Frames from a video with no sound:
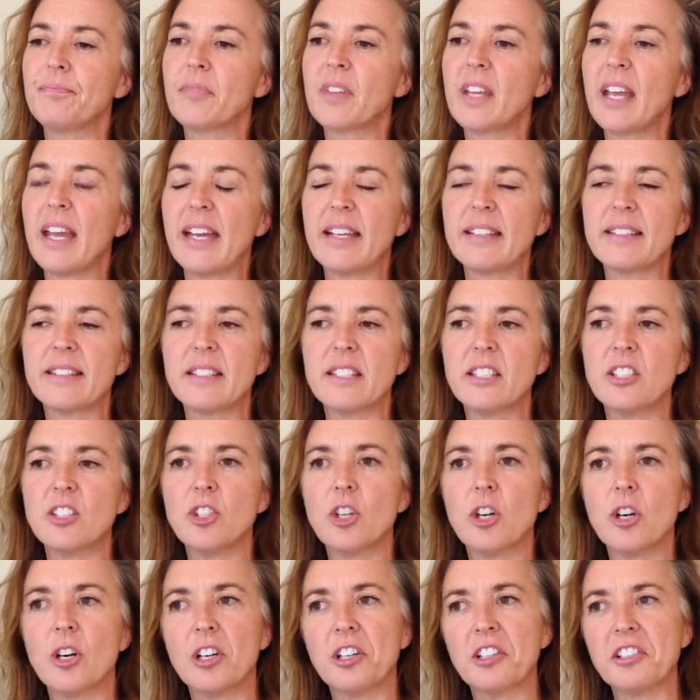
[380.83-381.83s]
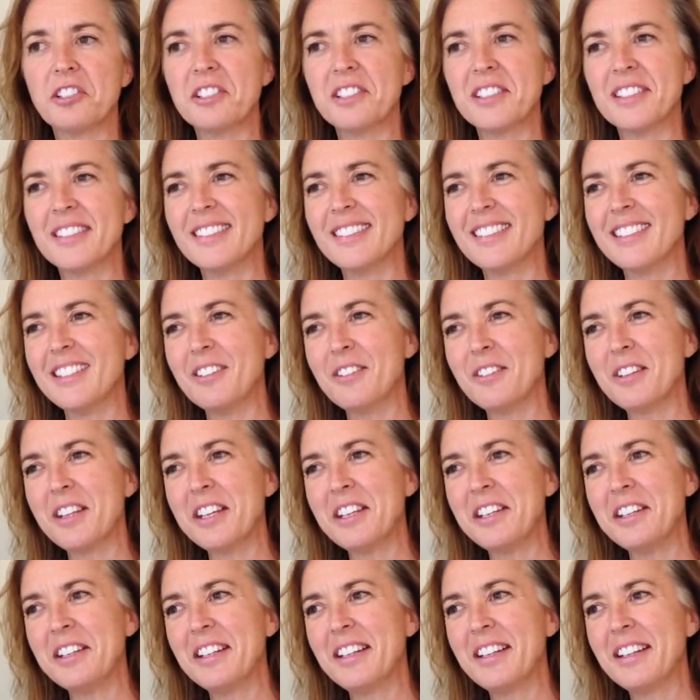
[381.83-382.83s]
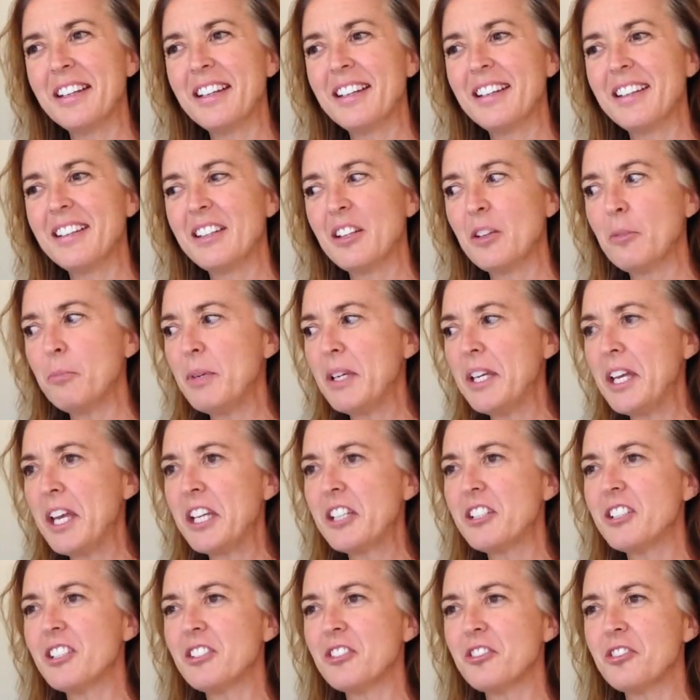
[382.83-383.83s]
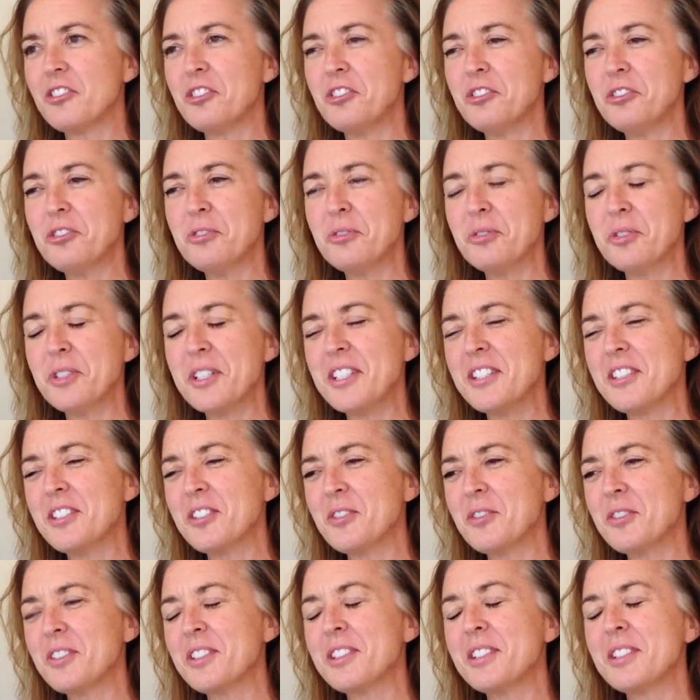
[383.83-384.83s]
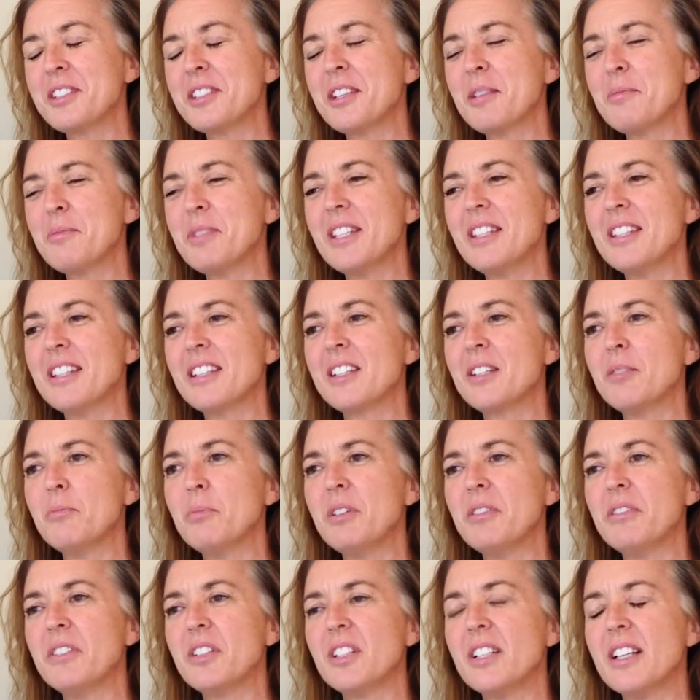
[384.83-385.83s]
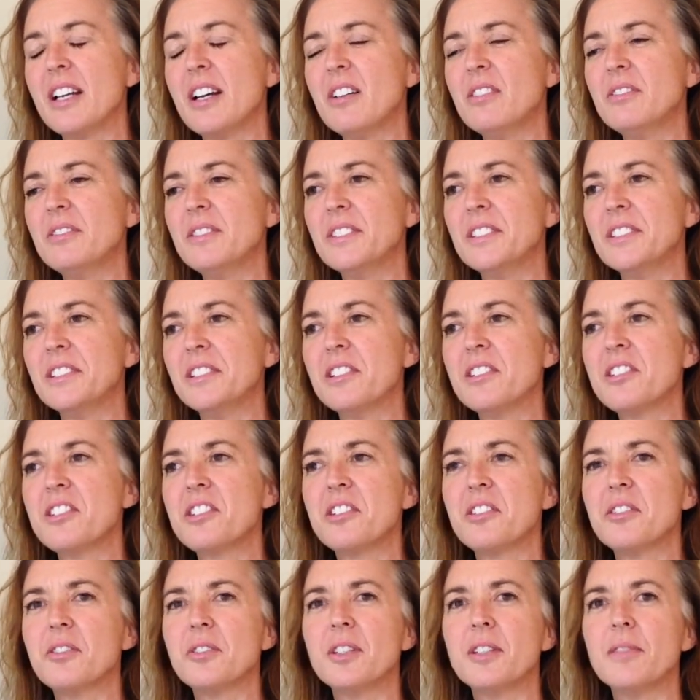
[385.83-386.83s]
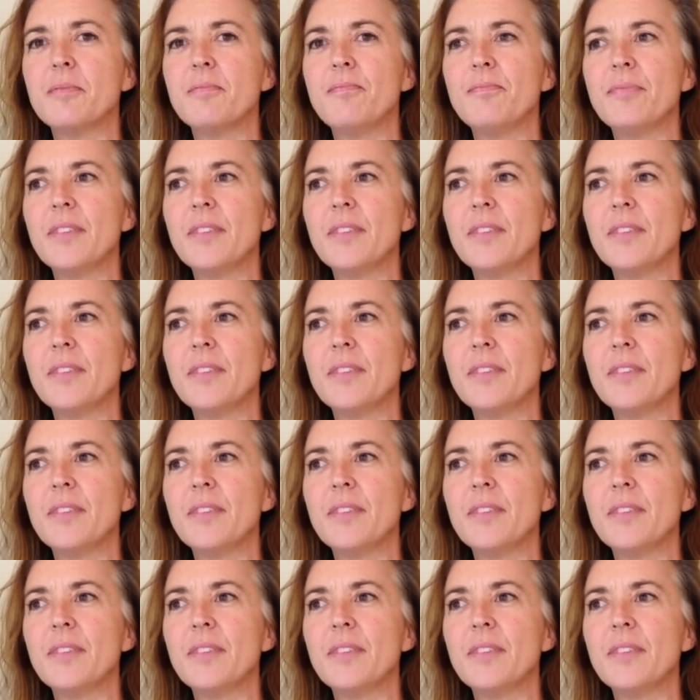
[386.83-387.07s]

cats and dogs, and you know, they'll be anxious too, and so it's something that can be very helpful. So